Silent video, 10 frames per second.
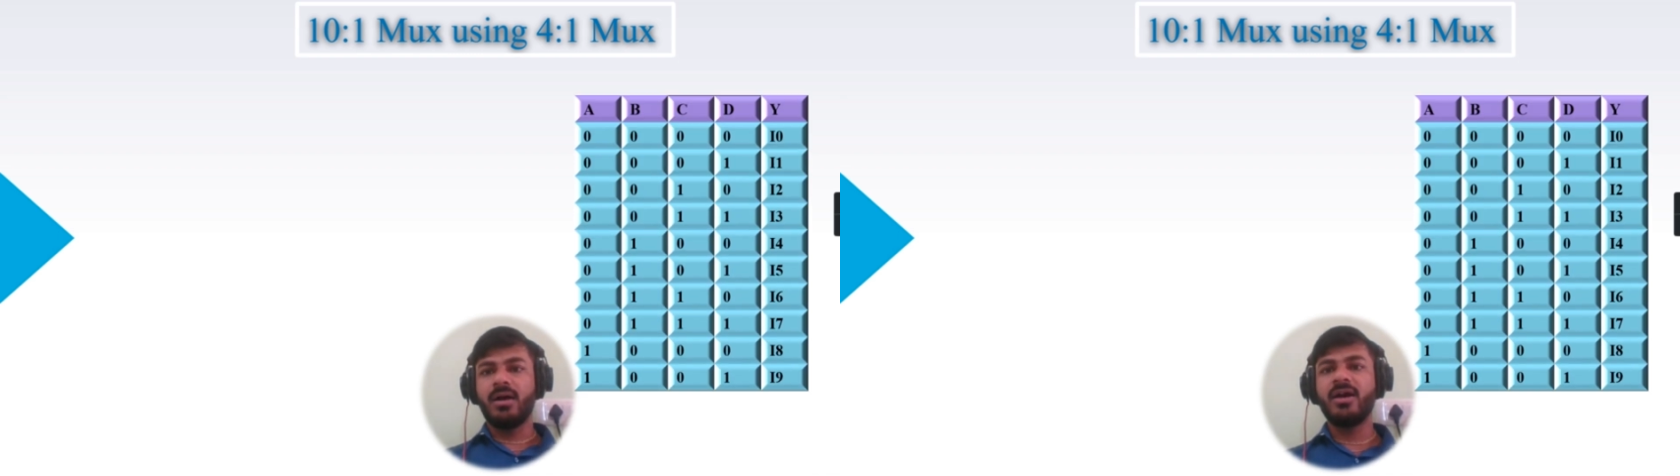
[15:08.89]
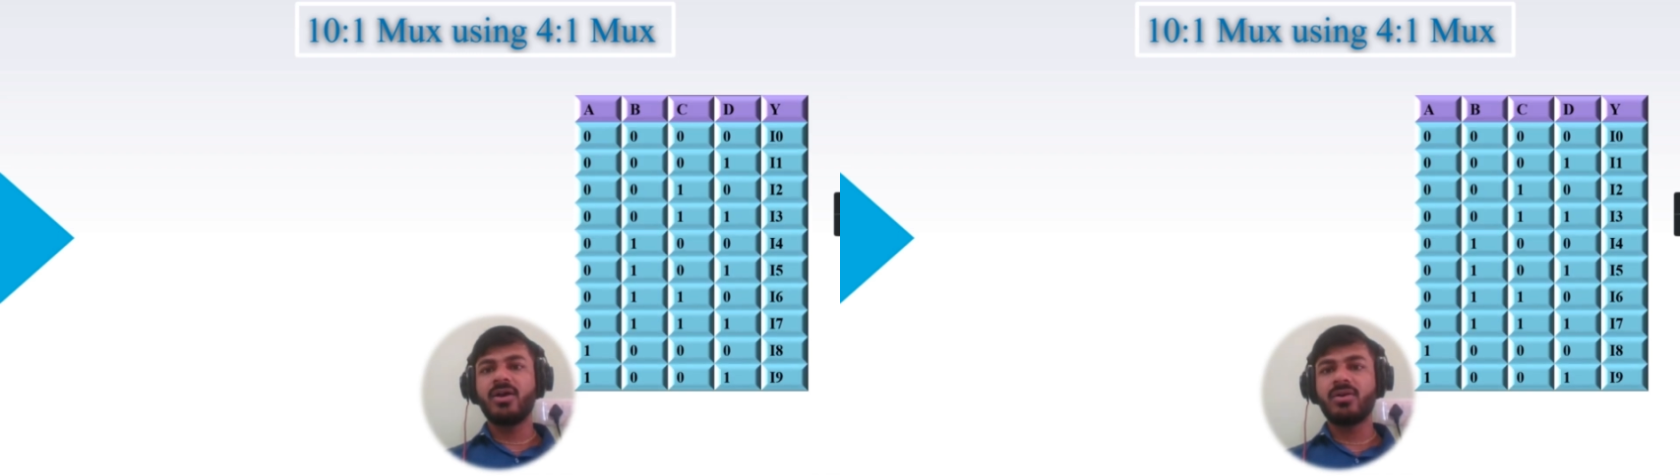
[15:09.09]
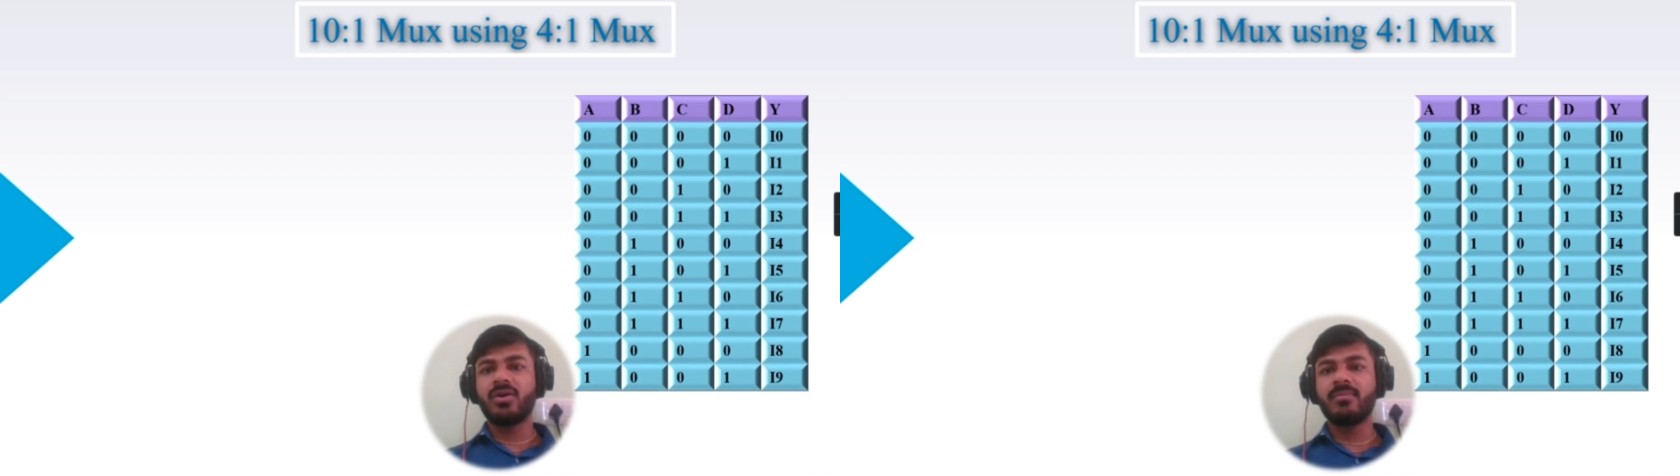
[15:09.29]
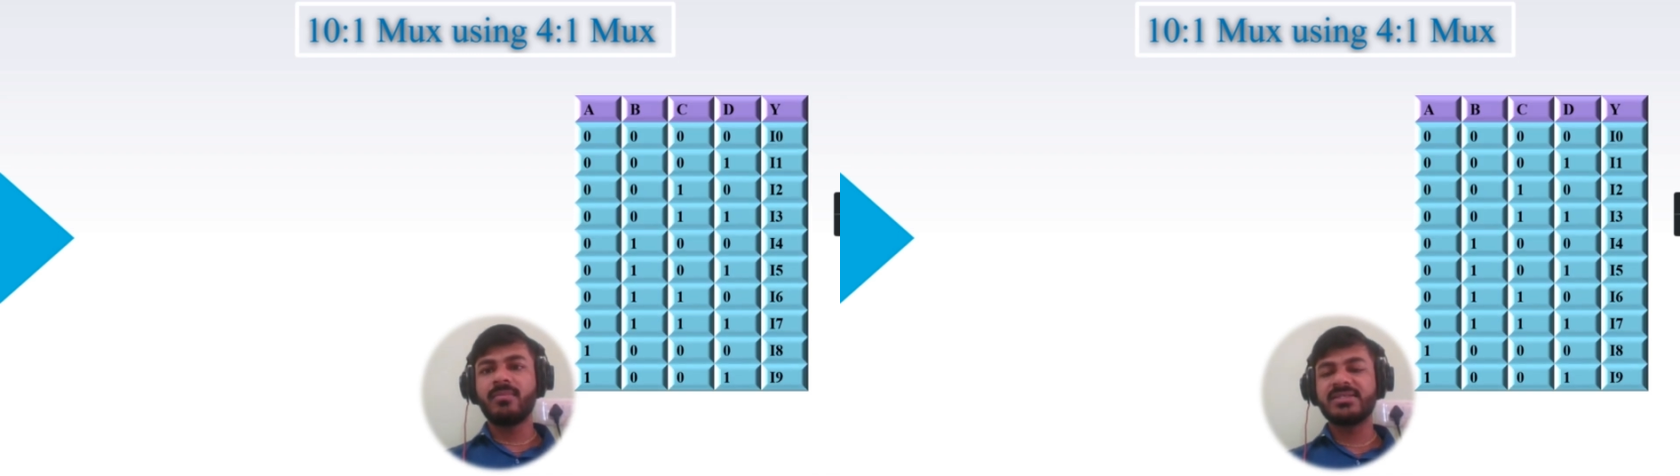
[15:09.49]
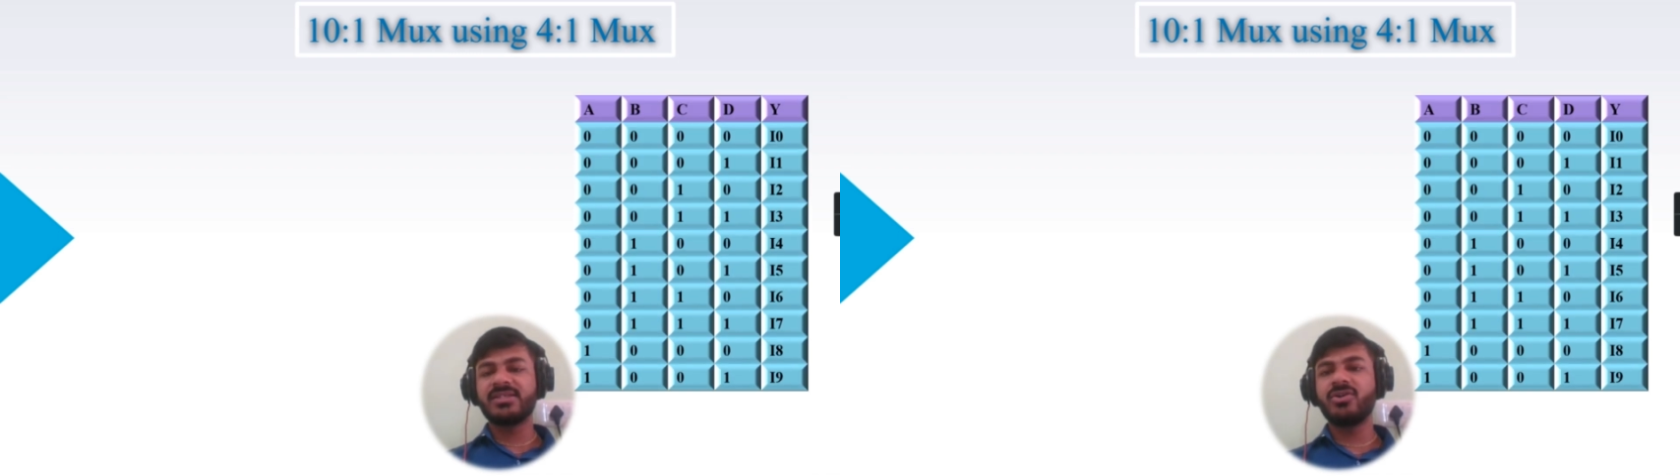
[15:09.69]
Here on
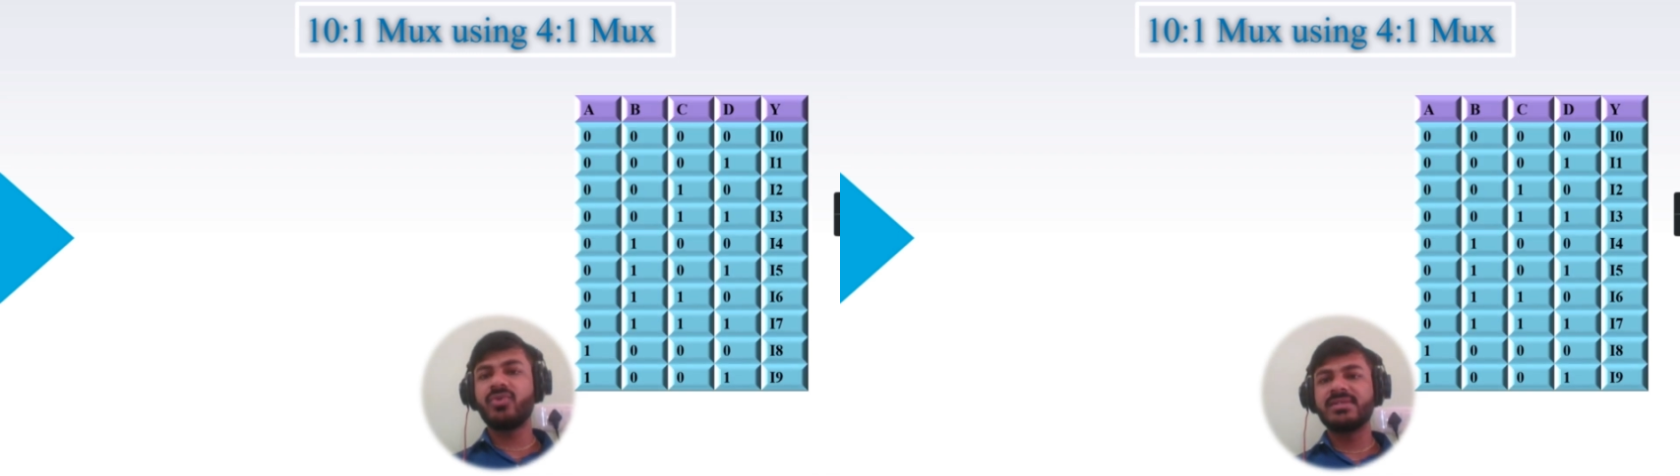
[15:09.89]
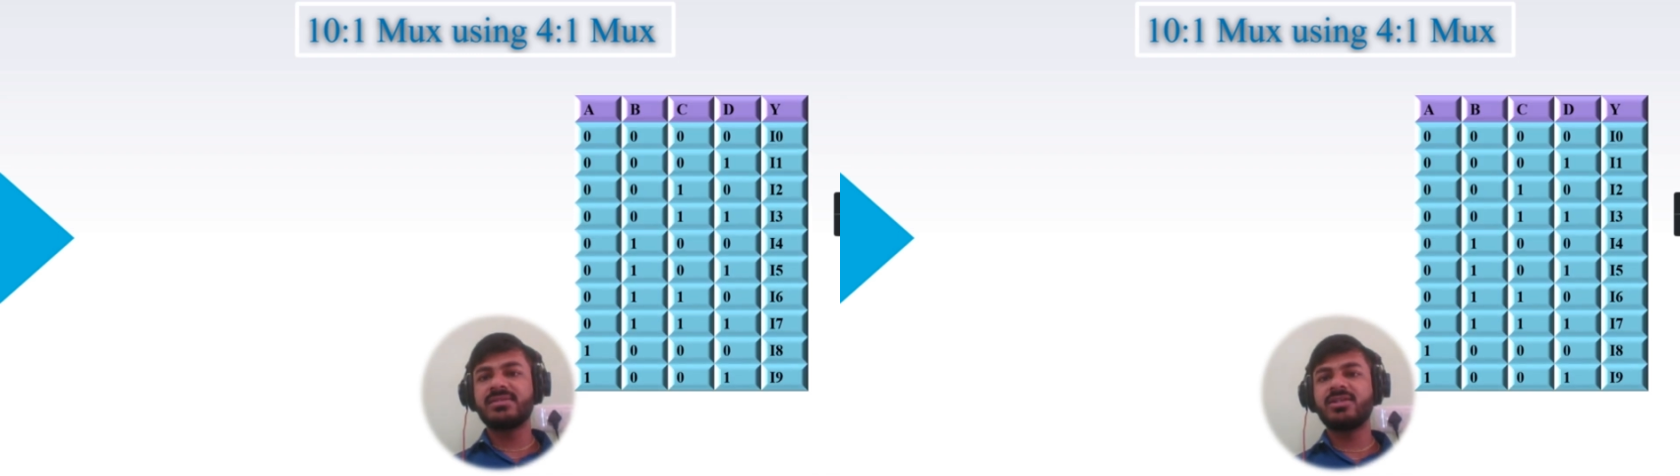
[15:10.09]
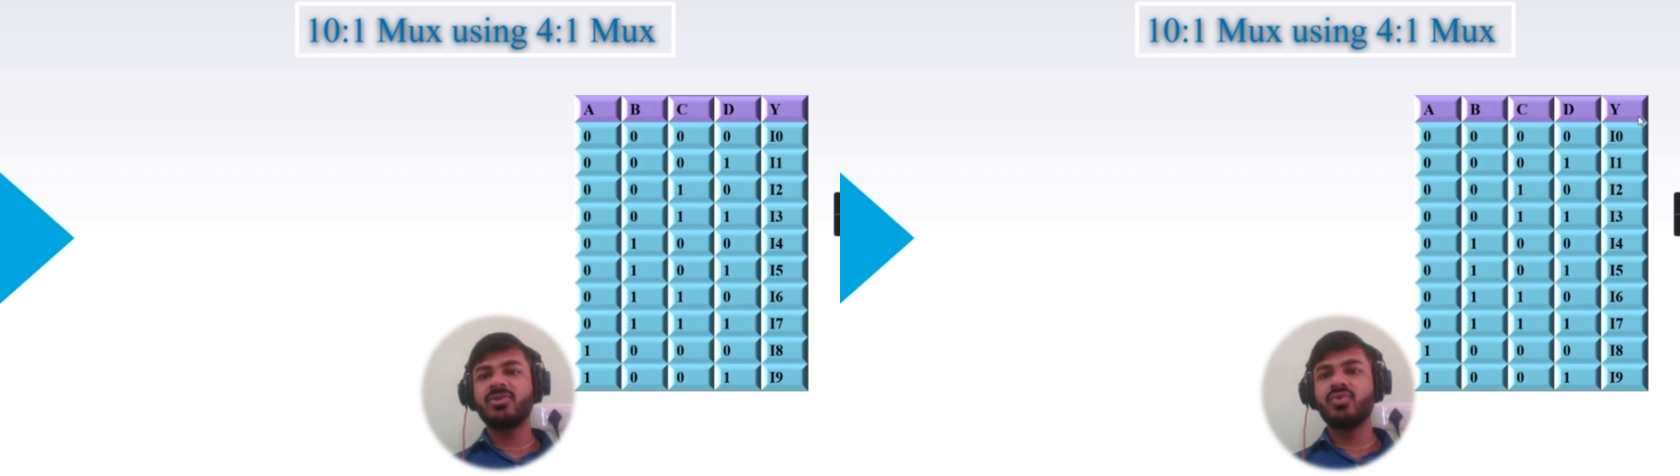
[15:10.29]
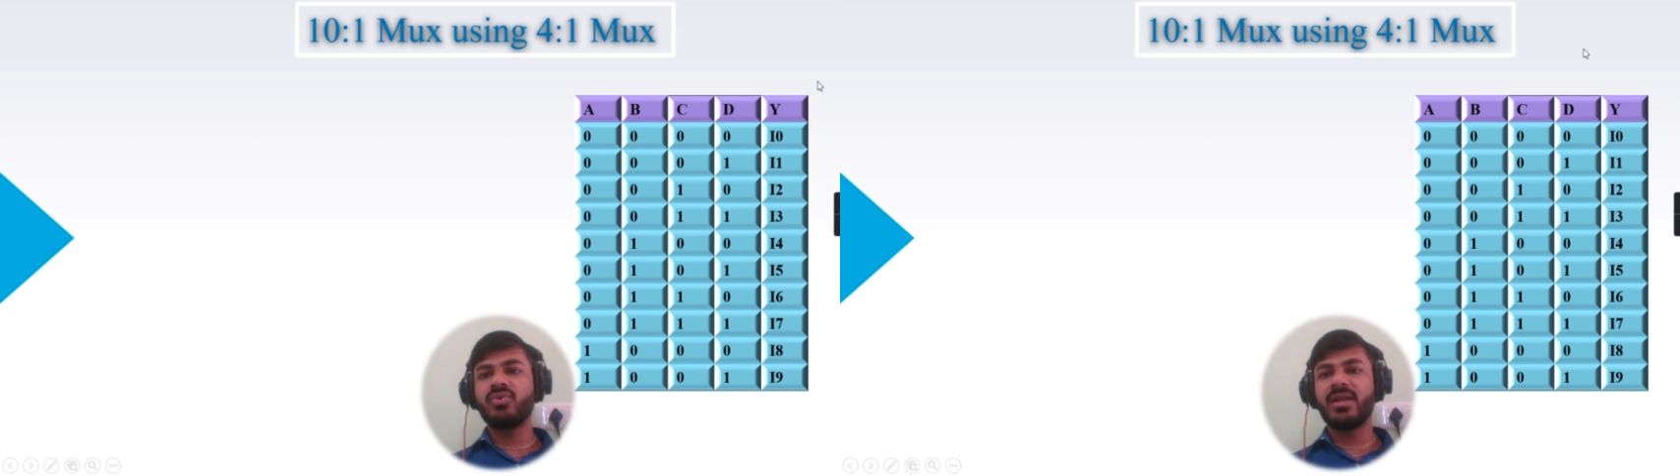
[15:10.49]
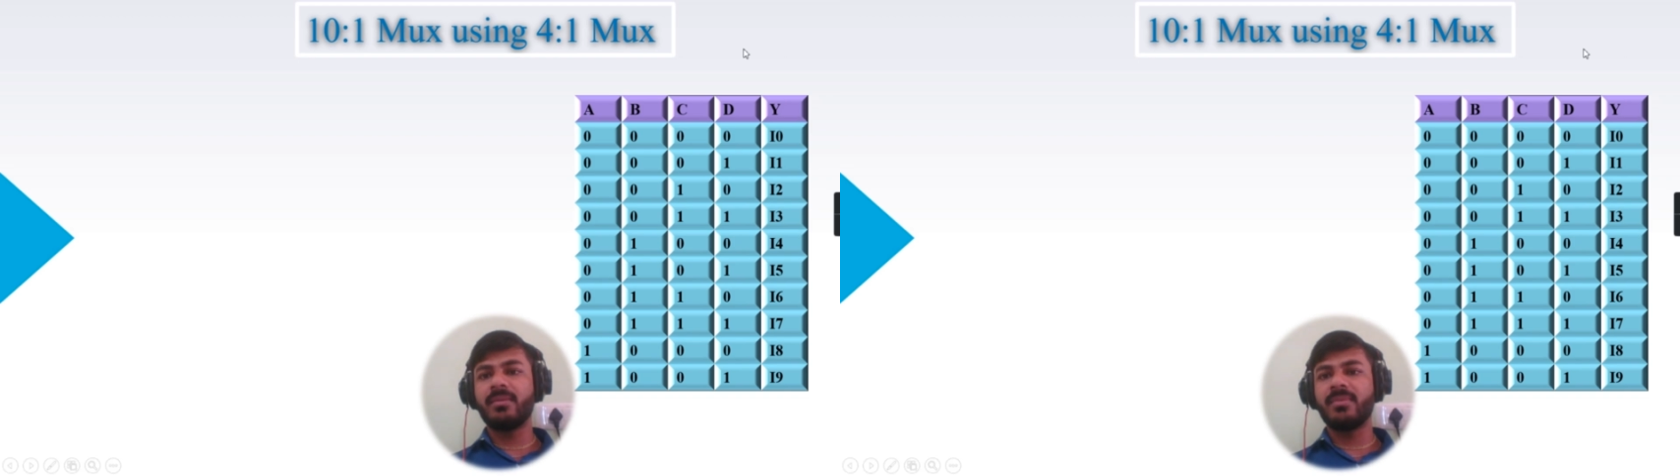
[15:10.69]
my screen you can see the
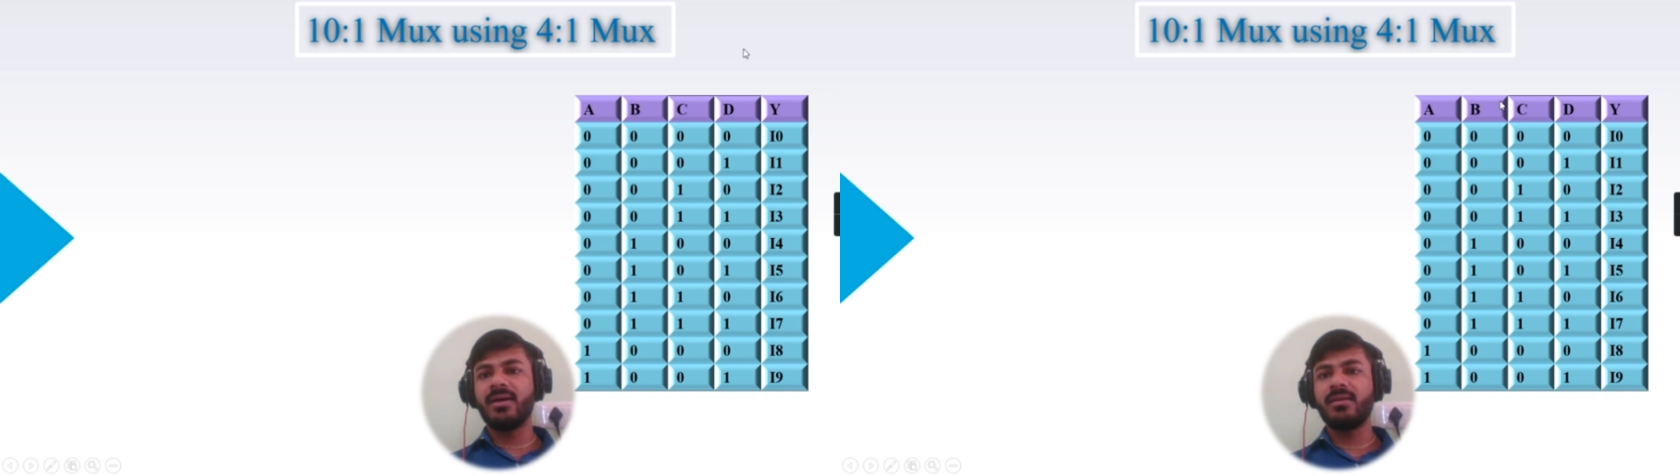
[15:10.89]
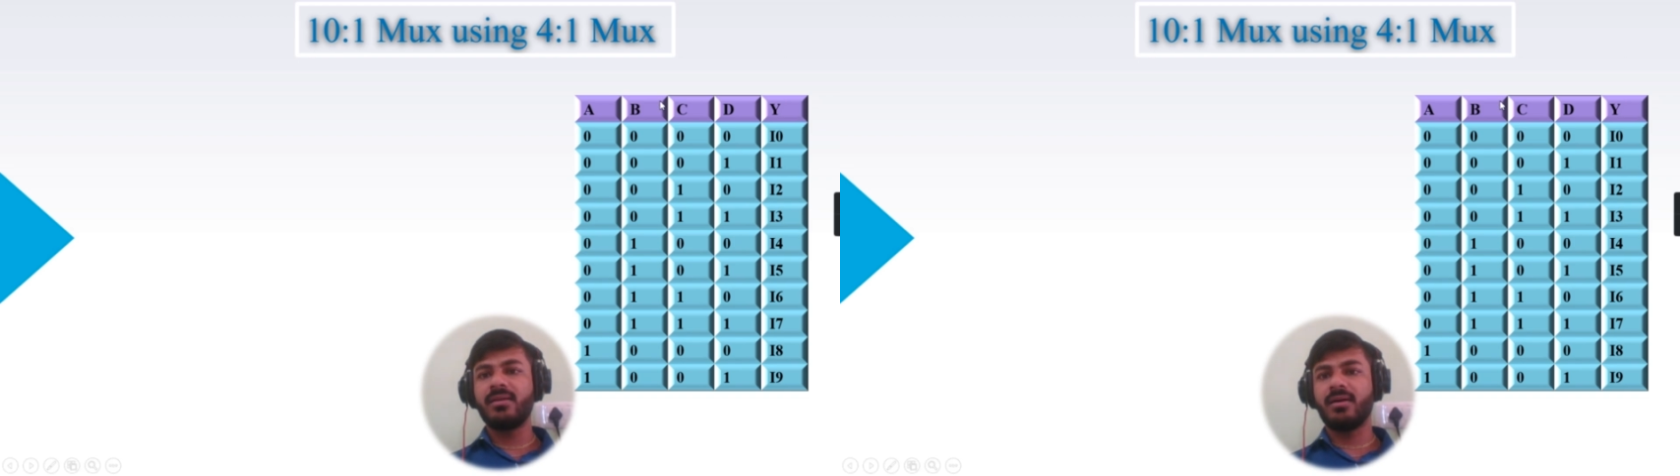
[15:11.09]
truth table.